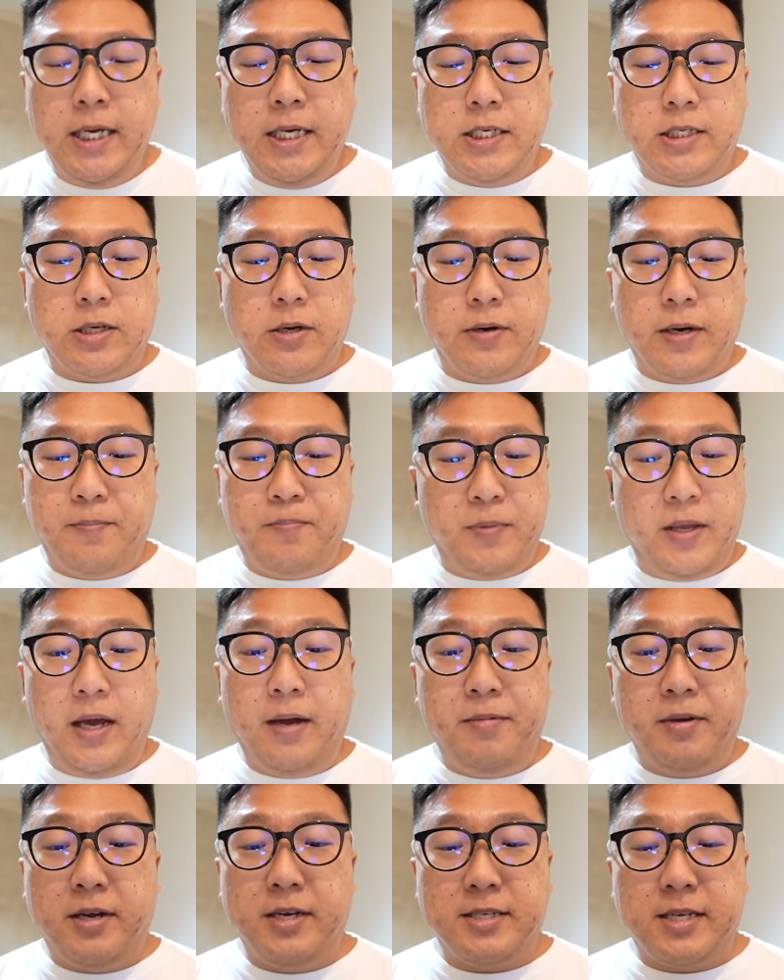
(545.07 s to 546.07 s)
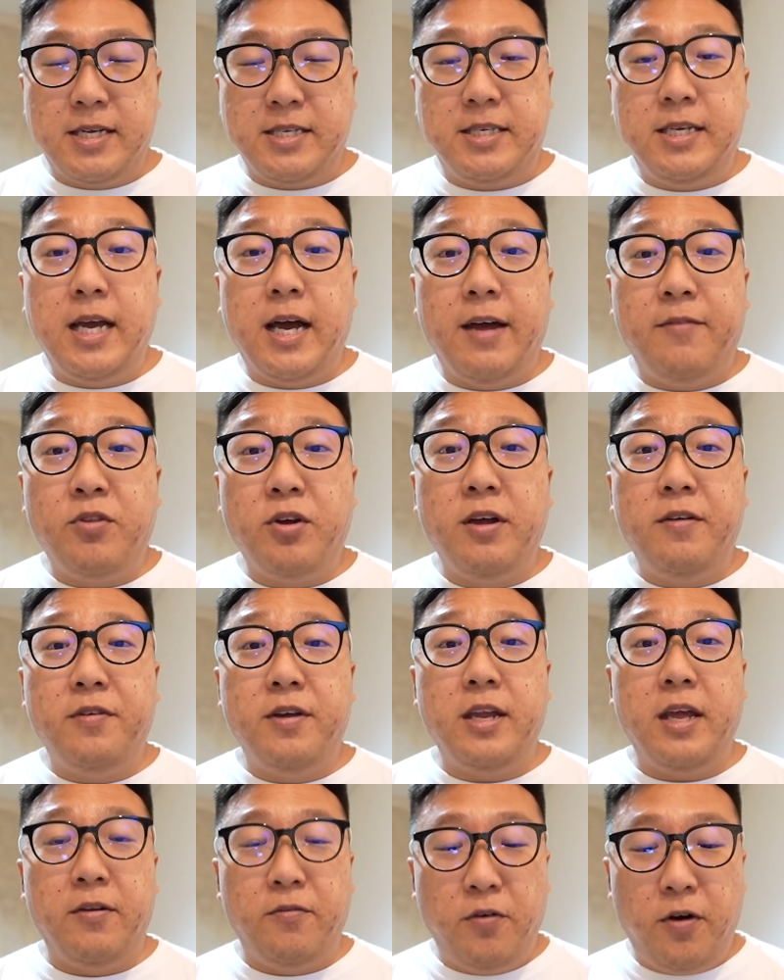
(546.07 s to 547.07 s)
So yeah, you guys can see I have not
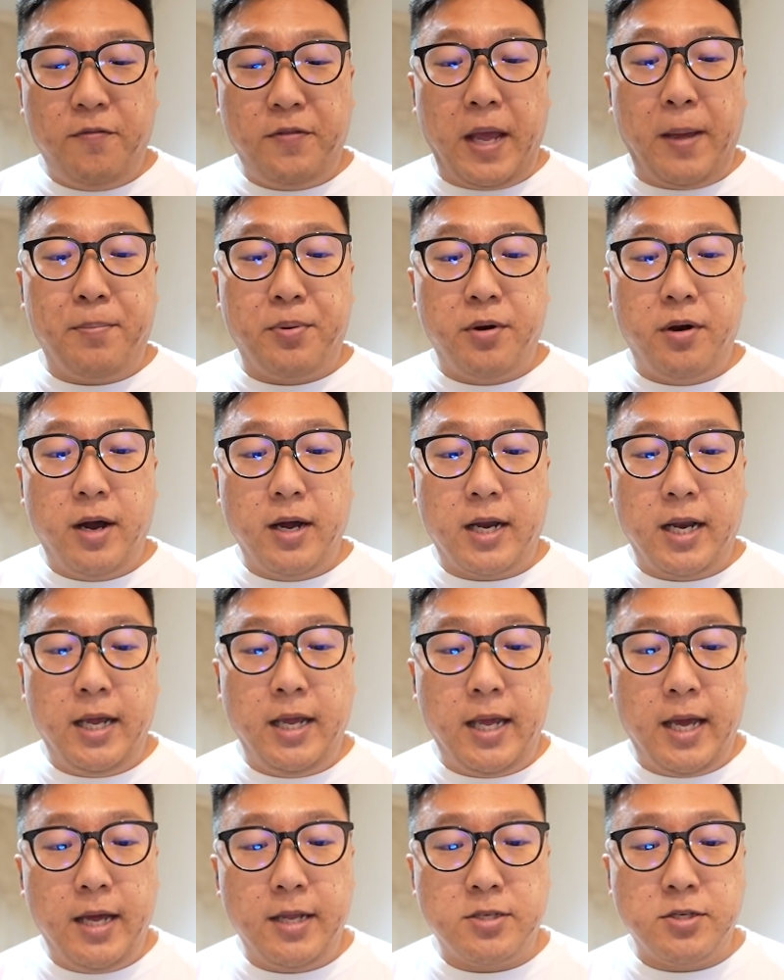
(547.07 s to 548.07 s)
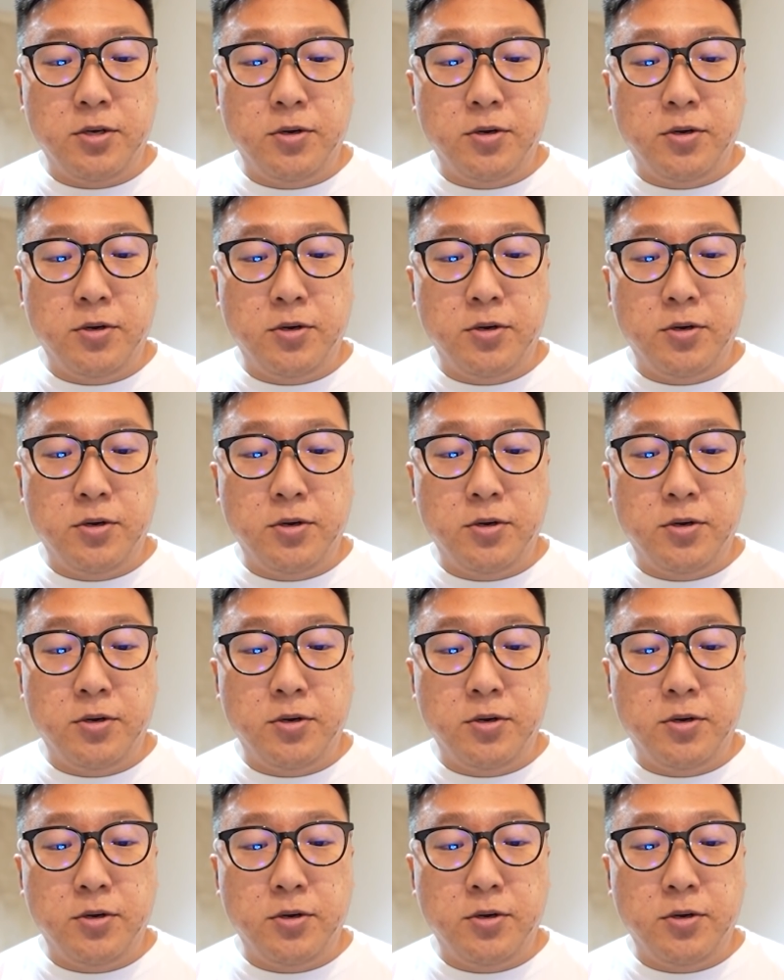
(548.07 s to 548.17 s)
even evolved a Peregri yet.